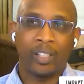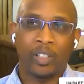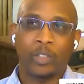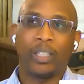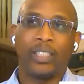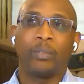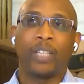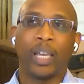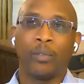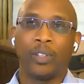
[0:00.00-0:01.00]
spending some
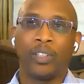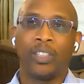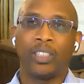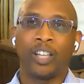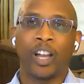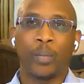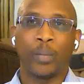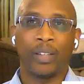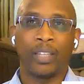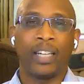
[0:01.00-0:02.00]
time with you to just talk
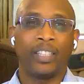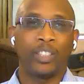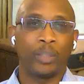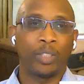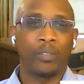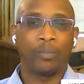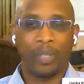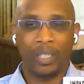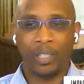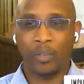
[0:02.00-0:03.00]
about that in terms of
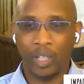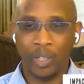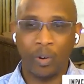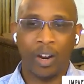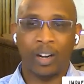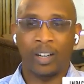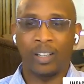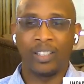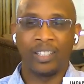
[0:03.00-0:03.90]
being where you are,